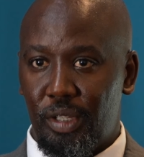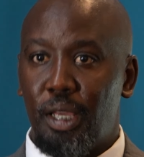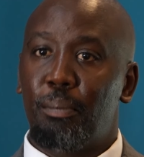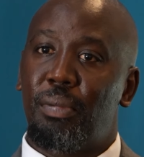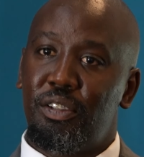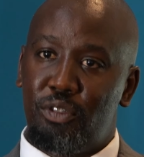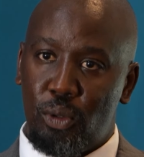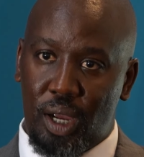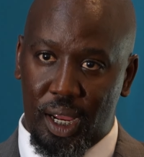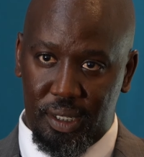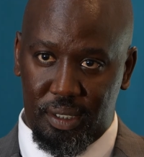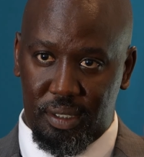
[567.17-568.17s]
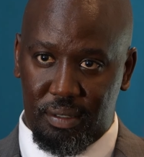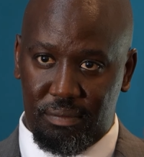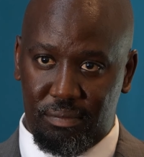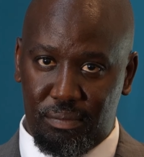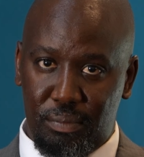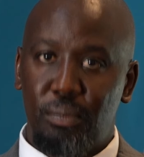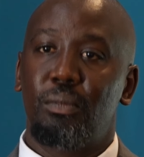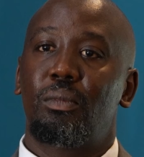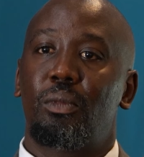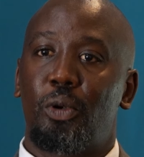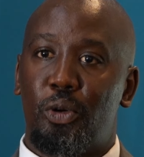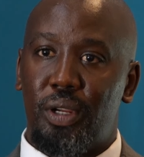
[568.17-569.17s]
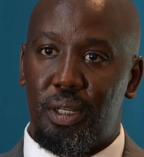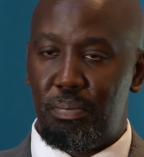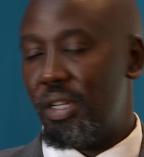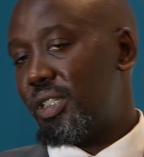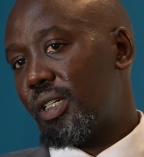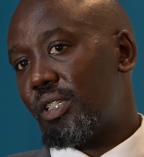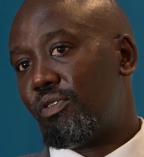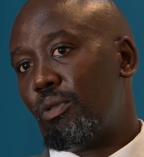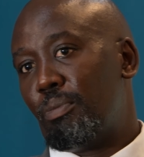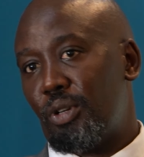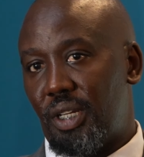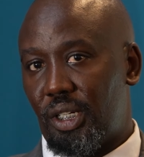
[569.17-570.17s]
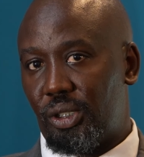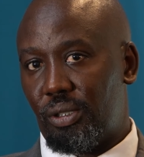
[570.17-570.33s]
But if you can't, create measures for protection.